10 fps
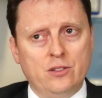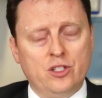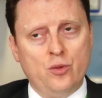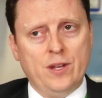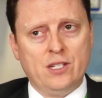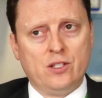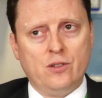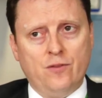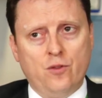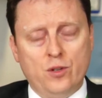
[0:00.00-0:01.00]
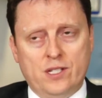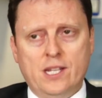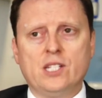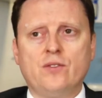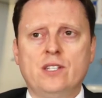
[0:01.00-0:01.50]
two weeks for
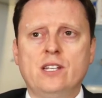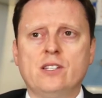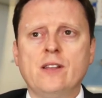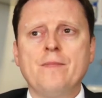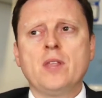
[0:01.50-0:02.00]
six visits.